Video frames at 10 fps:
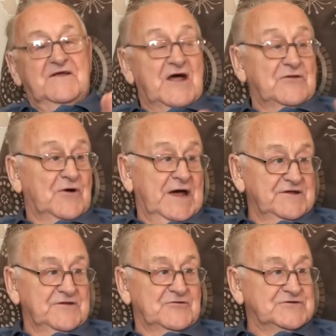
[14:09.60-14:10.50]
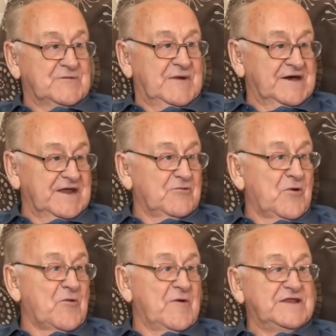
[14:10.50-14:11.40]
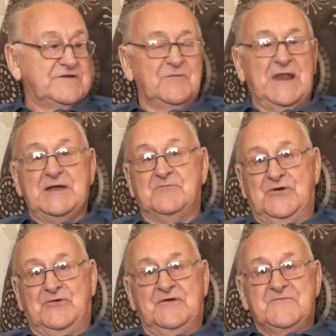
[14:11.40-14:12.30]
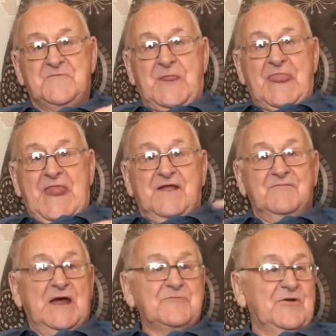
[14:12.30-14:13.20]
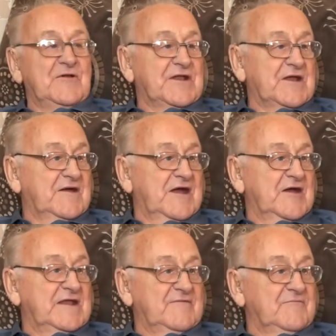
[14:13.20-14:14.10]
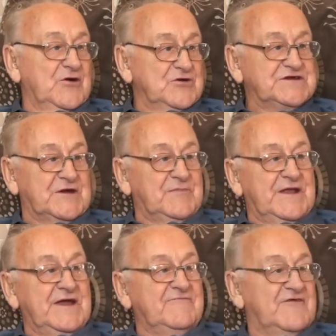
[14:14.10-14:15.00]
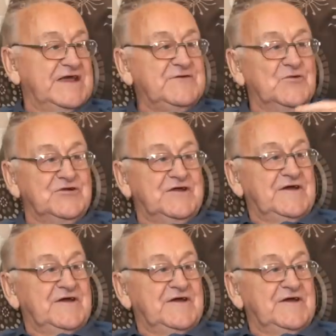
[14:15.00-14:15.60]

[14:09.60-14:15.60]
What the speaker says: I know Alan knows about it, when we went to Blackpool. Burscough played Fleetwood.